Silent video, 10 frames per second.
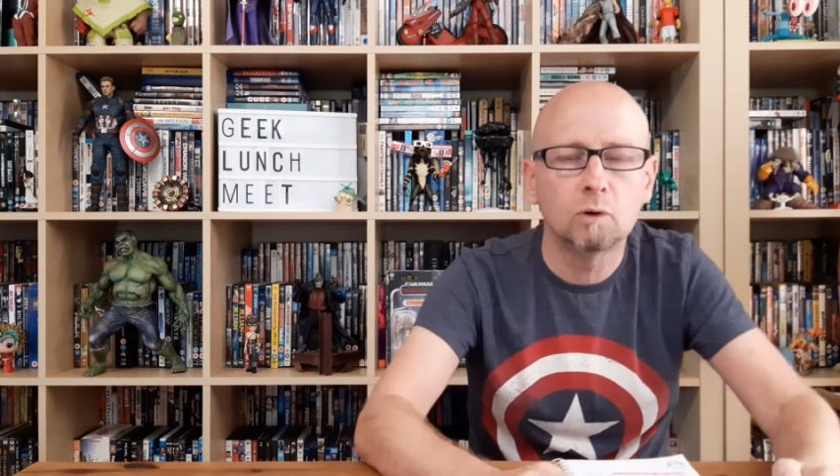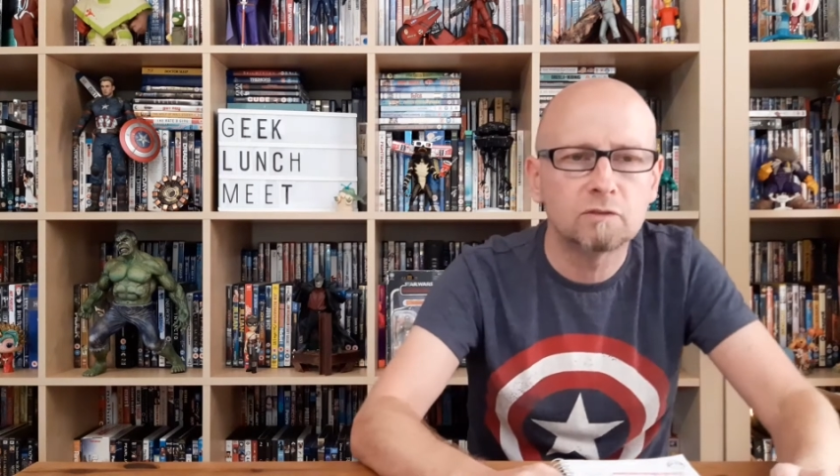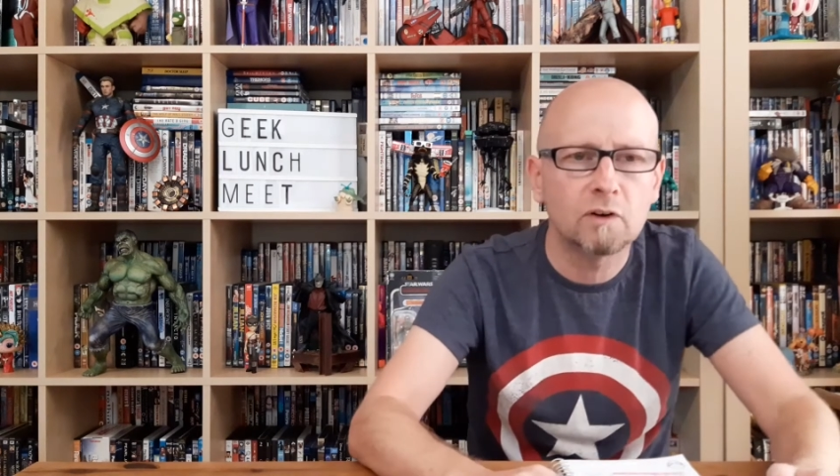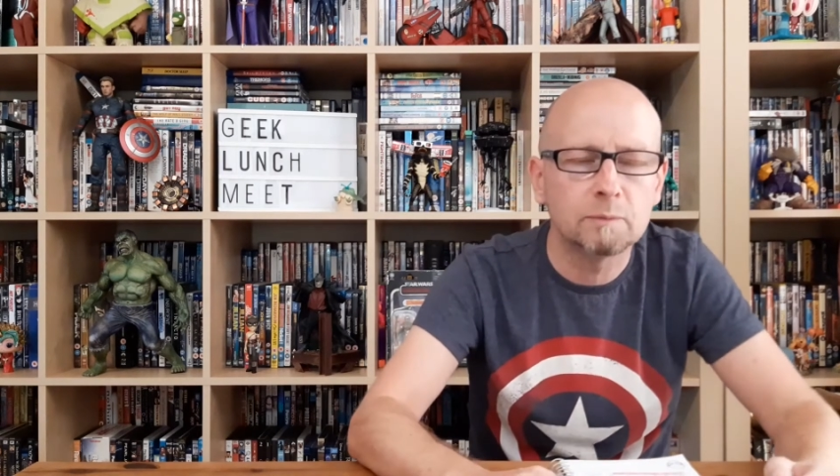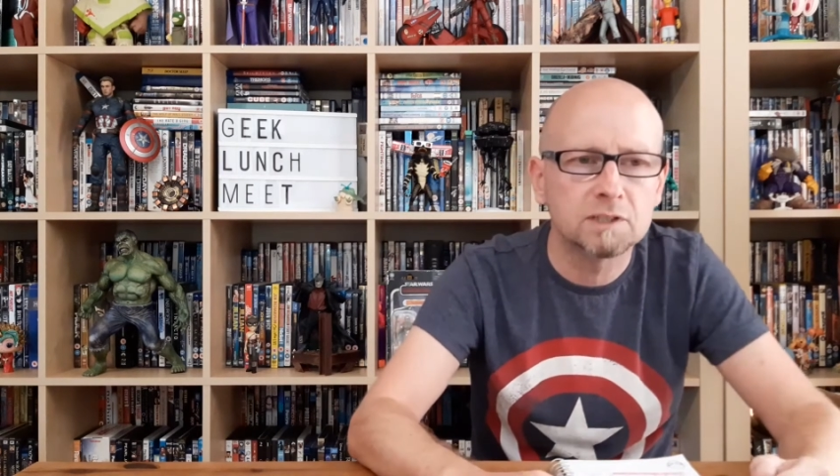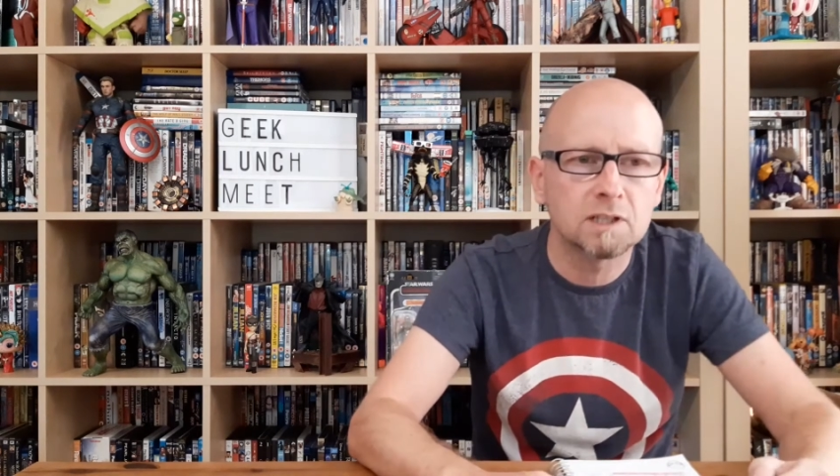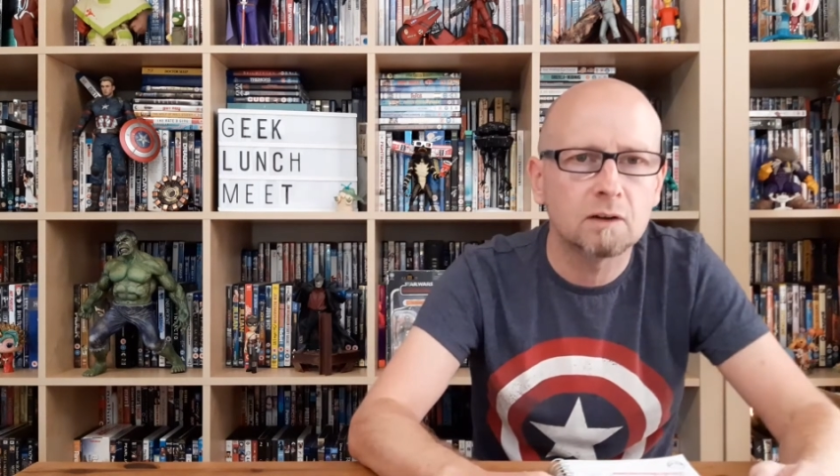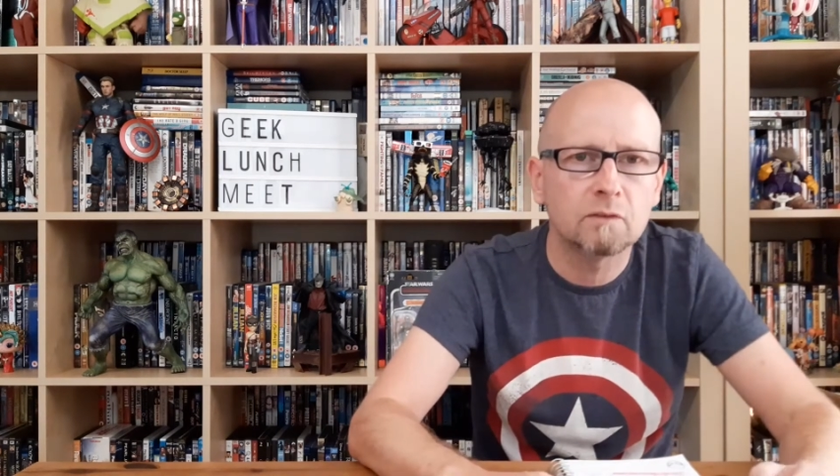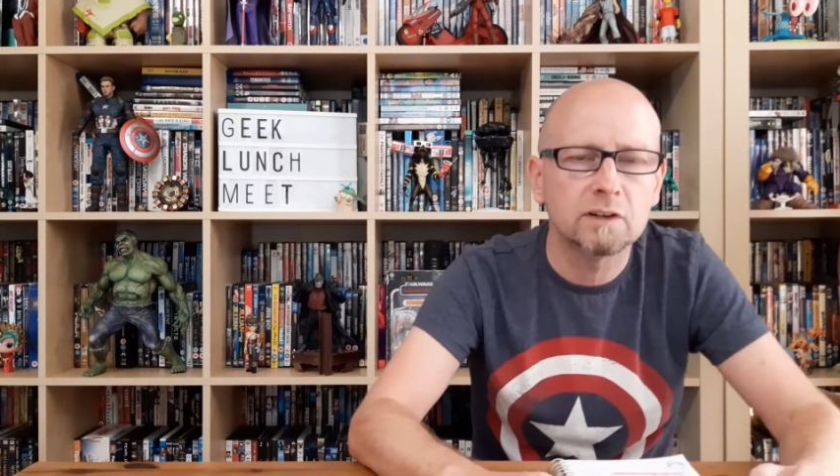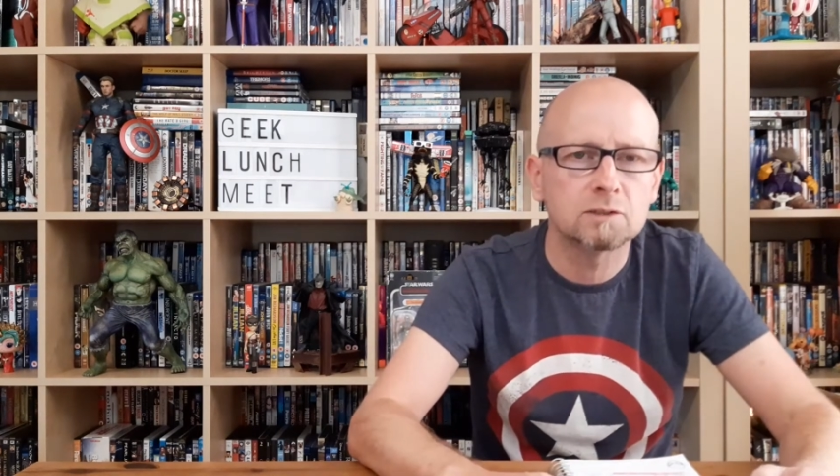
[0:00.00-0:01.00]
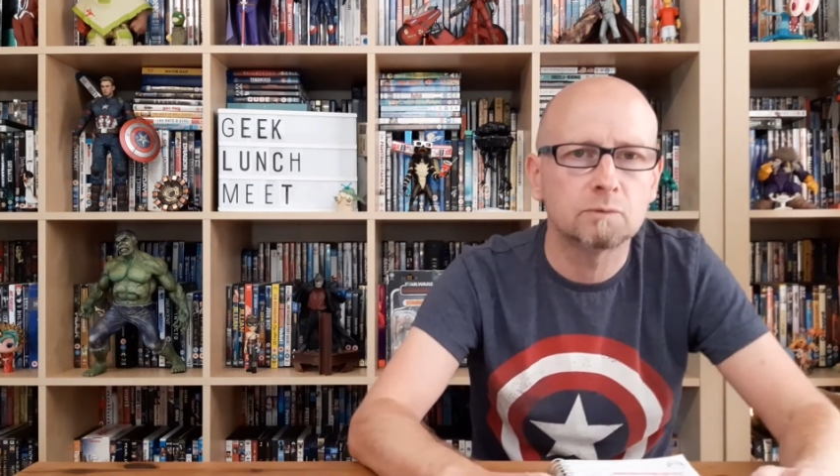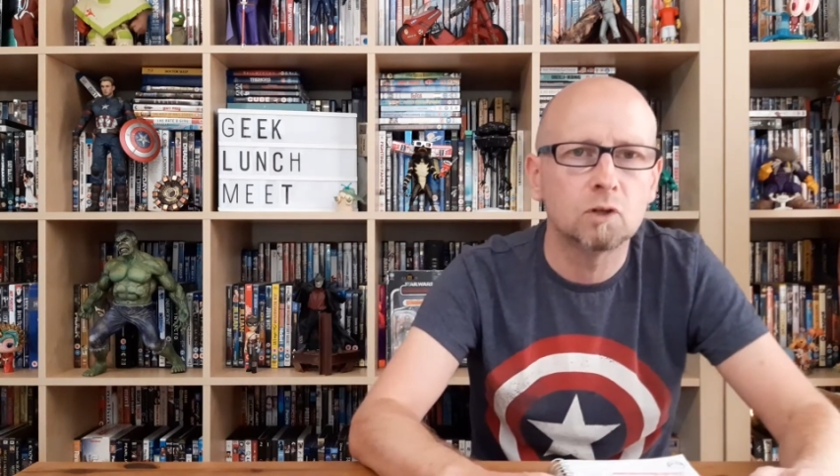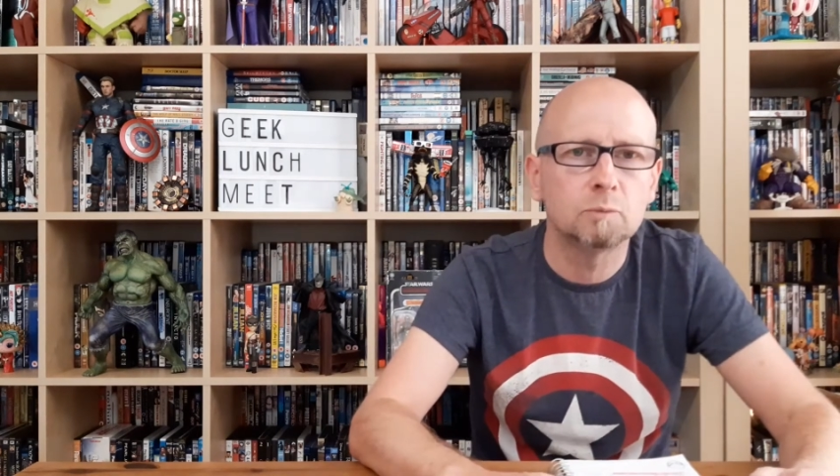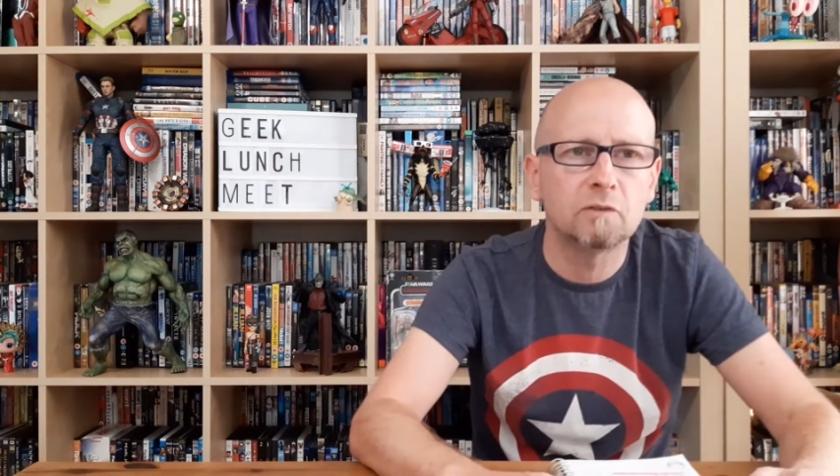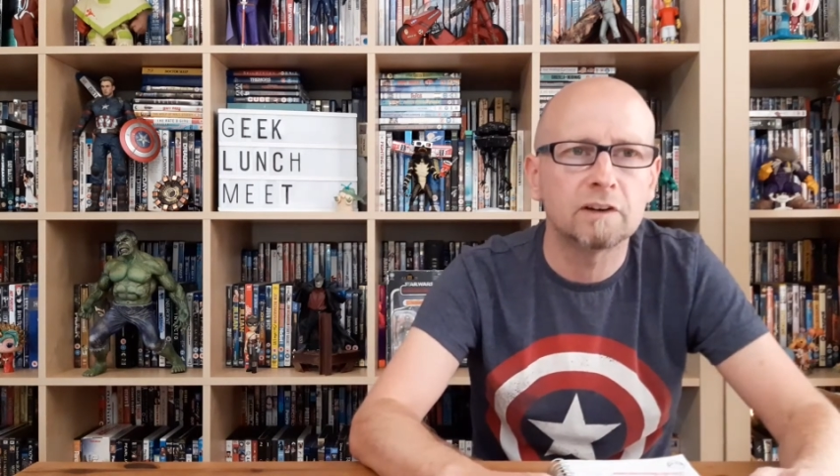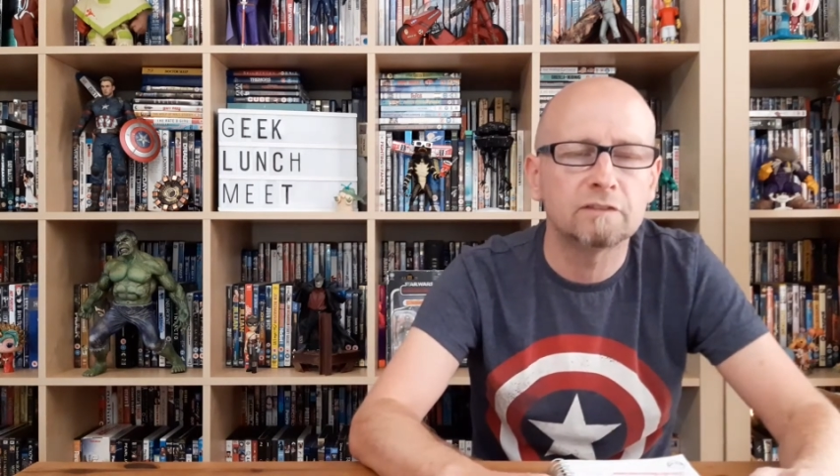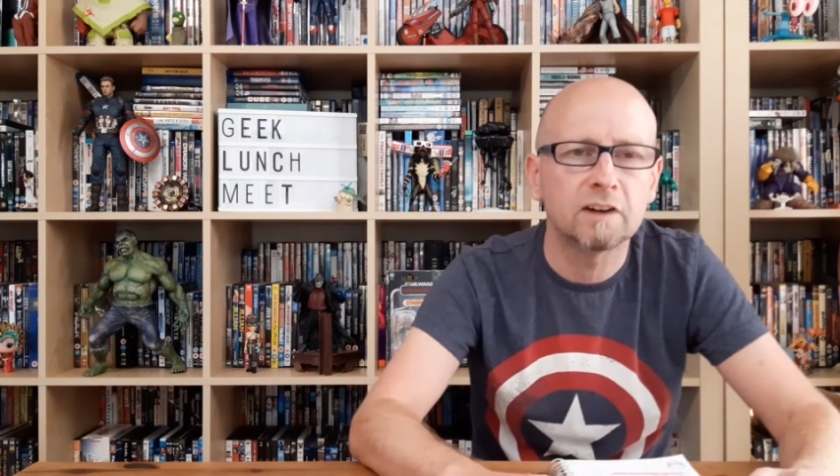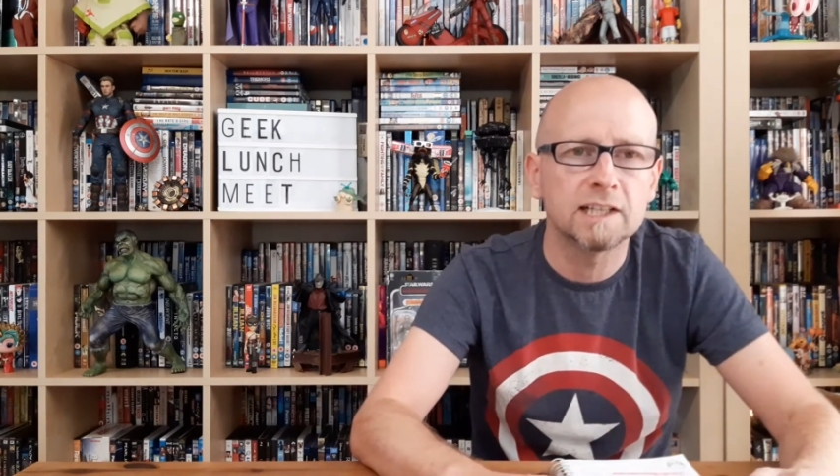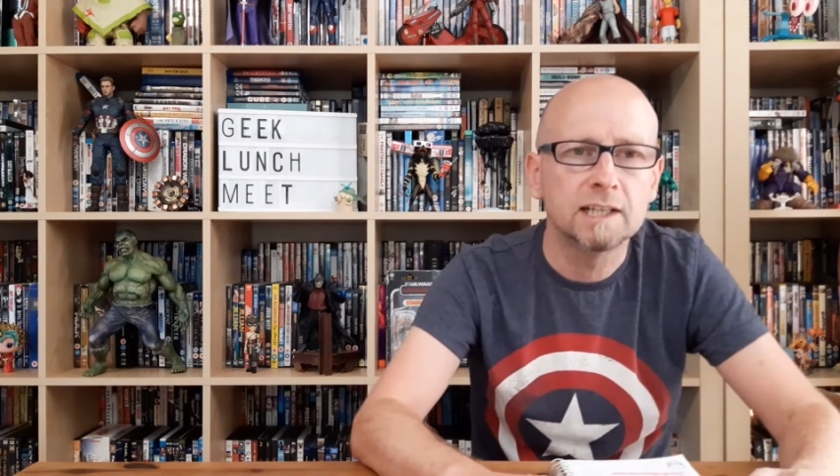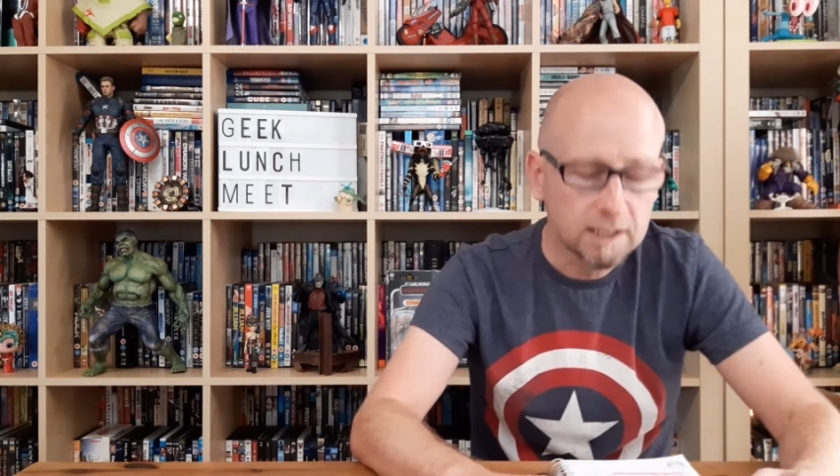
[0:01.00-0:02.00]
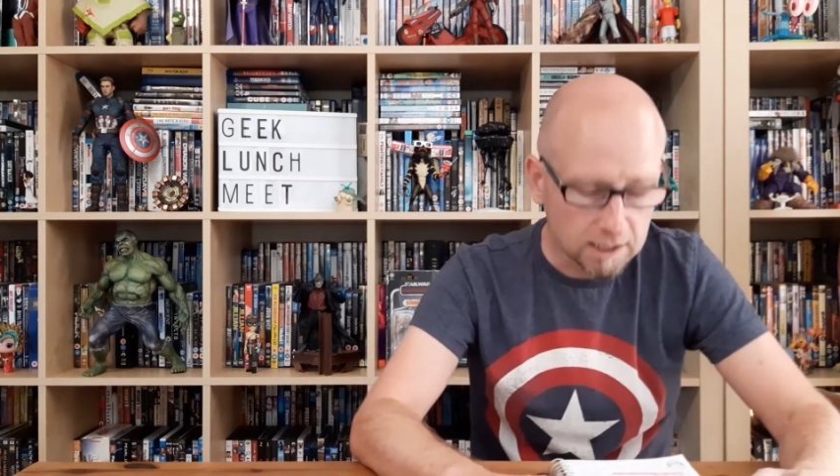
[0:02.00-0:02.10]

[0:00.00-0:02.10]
It's very bizarre, very surreal, but very funny.